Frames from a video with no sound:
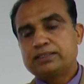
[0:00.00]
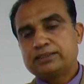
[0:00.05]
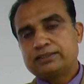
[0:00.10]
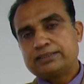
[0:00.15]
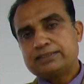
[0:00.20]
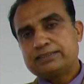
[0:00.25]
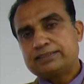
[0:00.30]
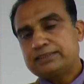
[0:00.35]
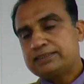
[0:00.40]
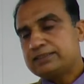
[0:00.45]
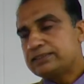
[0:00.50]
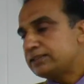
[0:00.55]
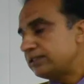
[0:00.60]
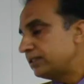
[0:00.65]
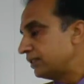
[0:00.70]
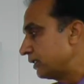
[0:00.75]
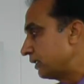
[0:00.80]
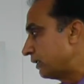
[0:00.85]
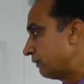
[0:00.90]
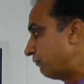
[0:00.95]
This
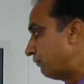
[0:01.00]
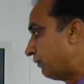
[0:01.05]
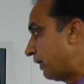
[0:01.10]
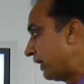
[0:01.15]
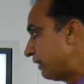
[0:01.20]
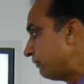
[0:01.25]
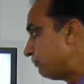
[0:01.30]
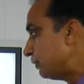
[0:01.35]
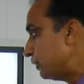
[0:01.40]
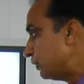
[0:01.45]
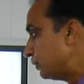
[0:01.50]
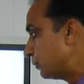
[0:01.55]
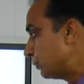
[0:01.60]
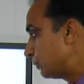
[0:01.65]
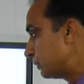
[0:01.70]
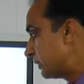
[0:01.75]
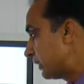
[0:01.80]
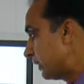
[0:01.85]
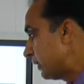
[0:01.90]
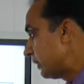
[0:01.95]
is why we
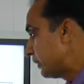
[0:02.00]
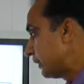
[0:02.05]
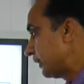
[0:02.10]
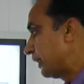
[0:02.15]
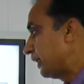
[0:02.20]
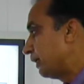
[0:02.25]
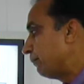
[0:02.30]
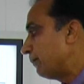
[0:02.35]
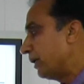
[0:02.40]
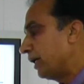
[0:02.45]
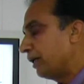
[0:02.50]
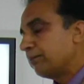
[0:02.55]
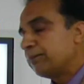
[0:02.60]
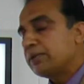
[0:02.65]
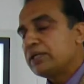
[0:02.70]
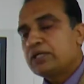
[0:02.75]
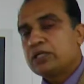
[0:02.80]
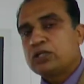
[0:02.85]
use the K map.